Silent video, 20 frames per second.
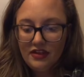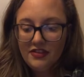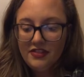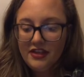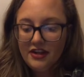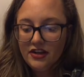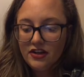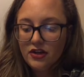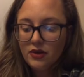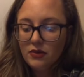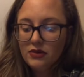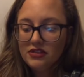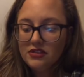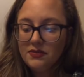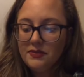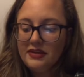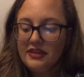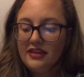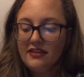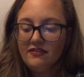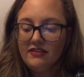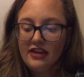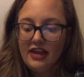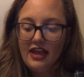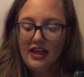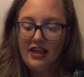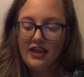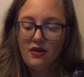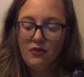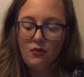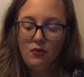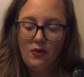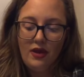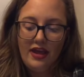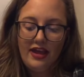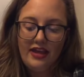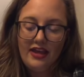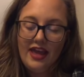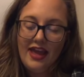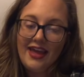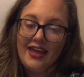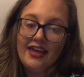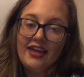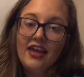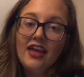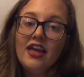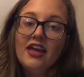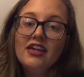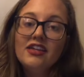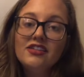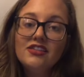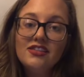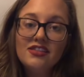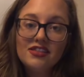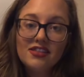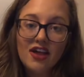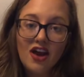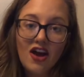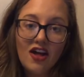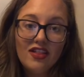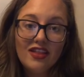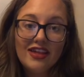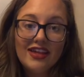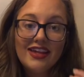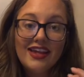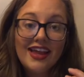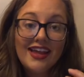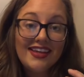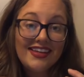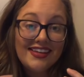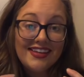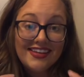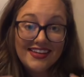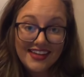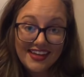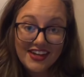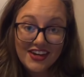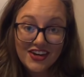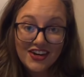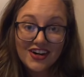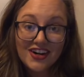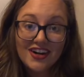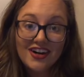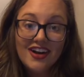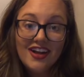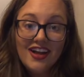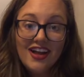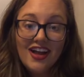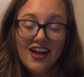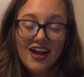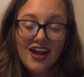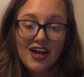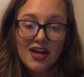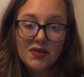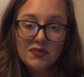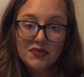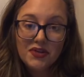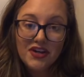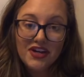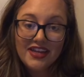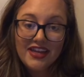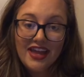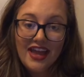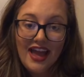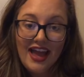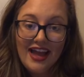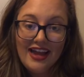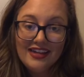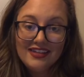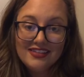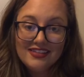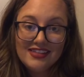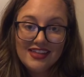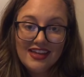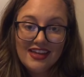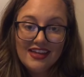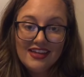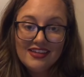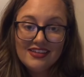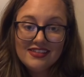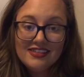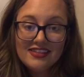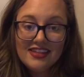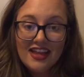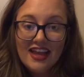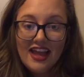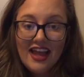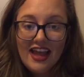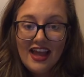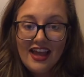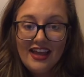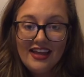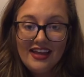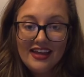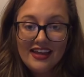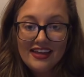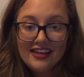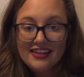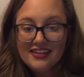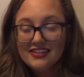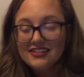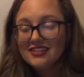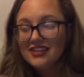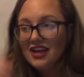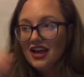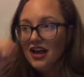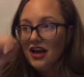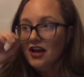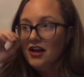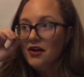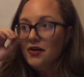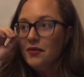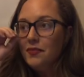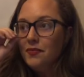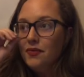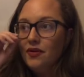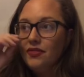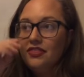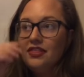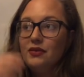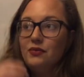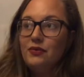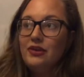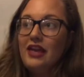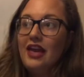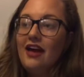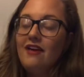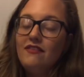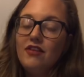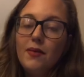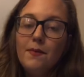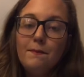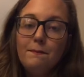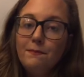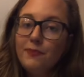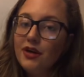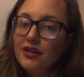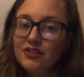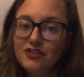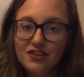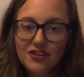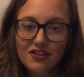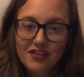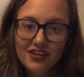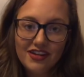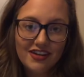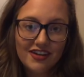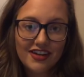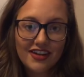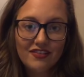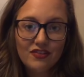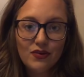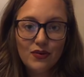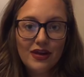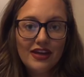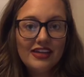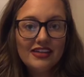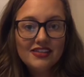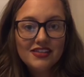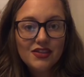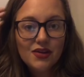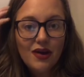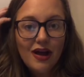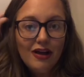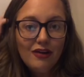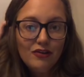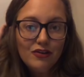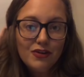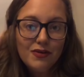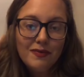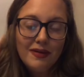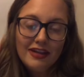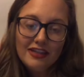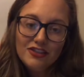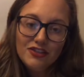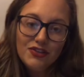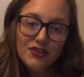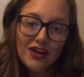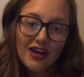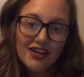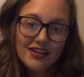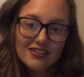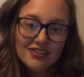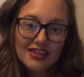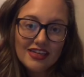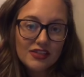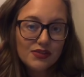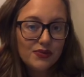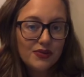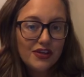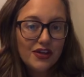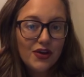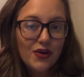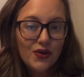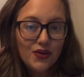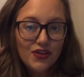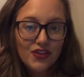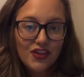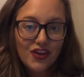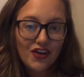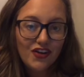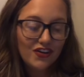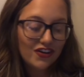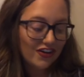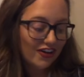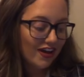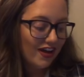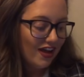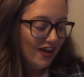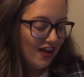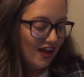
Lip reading: They're going to be giving away a solid year Cricut access. And then we have a bunch of glitter giveaways. So I'll remind you guys as we go along.